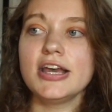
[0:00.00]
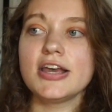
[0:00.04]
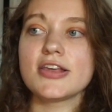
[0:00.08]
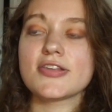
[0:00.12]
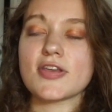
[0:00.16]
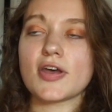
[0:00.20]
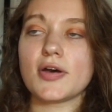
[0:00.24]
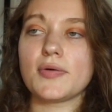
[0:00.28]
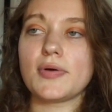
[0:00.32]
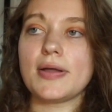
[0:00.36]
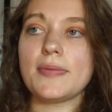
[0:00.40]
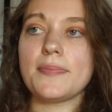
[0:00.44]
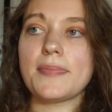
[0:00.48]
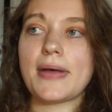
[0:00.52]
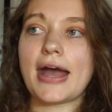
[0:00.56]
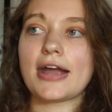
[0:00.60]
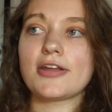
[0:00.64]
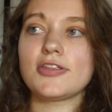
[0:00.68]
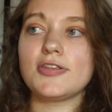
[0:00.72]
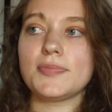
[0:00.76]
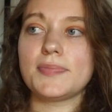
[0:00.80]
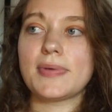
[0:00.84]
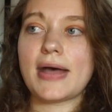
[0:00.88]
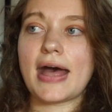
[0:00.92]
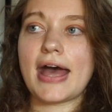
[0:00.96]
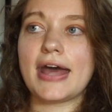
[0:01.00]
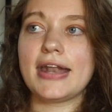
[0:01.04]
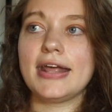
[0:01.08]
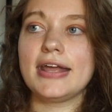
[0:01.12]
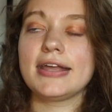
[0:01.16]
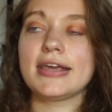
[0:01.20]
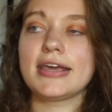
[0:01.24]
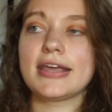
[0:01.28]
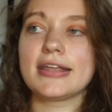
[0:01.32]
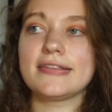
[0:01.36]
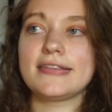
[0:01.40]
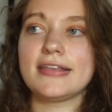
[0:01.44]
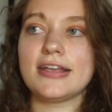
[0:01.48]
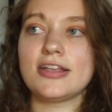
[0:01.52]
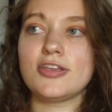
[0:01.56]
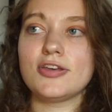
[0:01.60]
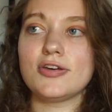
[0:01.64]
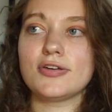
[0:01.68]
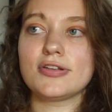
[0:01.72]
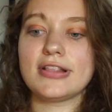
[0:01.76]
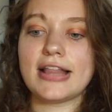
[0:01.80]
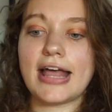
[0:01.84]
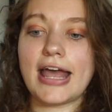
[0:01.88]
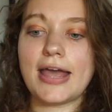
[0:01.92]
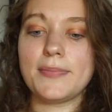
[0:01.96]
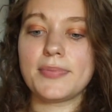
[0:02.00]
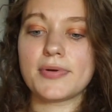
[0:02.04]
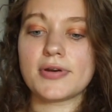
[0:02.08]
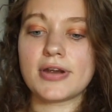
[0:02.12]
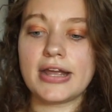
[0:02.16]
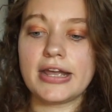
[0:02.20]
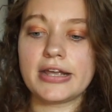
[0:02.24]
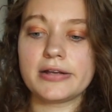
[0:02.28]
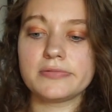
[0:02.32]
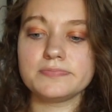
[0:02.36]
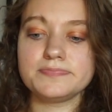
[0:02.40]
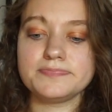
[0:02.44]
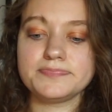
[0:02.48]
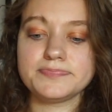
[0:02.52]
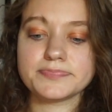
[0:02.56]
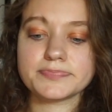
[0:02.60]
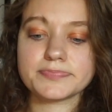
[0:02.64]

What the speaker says: So I went back to bed, continued laboring.